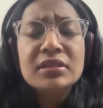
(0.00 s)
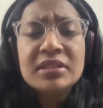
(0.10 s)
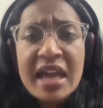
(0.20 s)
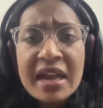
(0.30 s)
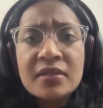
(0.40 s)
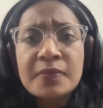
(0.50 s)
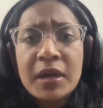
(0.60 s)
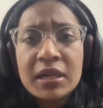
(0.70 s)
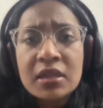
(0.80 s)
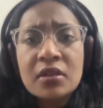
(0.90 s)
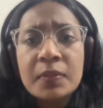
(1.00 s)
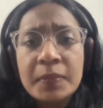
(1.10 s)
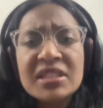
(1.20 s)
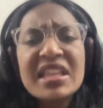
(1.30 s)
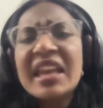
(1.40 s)
that particular
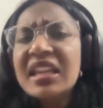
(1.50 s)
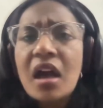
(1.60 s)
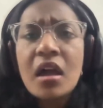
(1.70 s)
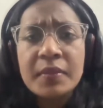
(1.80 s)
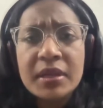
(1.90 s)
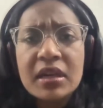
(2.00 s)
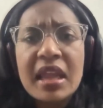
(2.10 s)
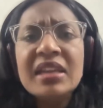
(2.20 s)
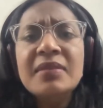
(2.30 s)
piece, any garment